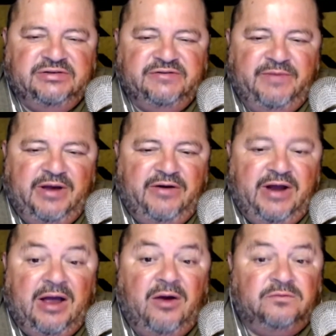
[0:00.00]
about
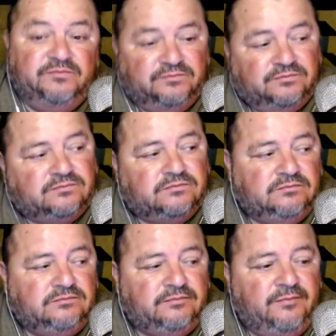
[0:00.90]
how
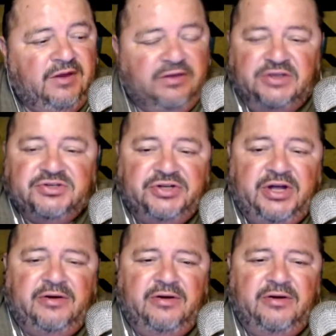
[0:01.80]
things are done.